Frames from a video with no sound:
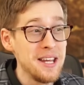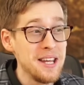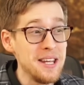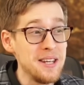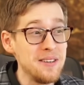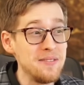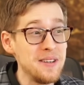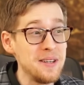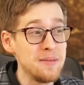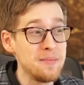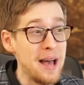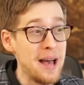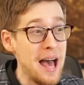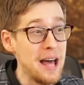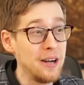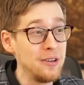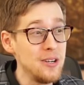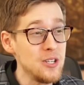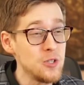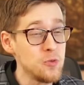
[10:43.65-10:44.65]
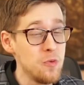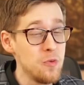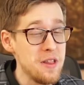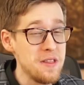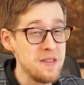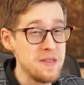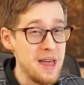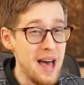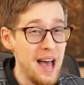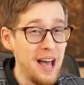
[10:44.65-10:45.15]
EV batteries
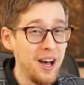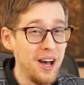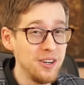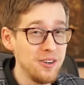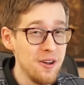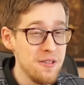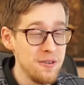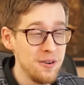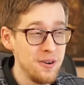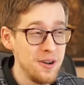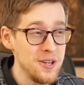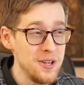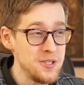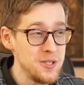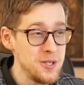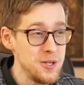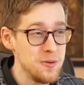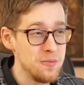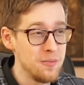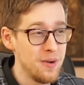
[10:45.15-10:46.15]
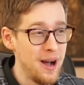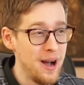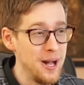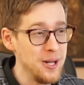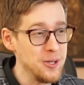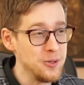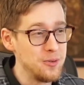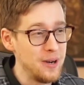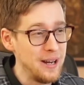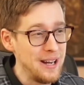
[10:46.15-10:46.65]
with 932
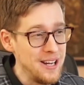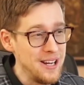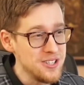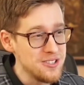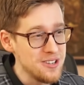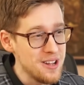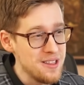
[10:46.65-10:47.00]
mile range,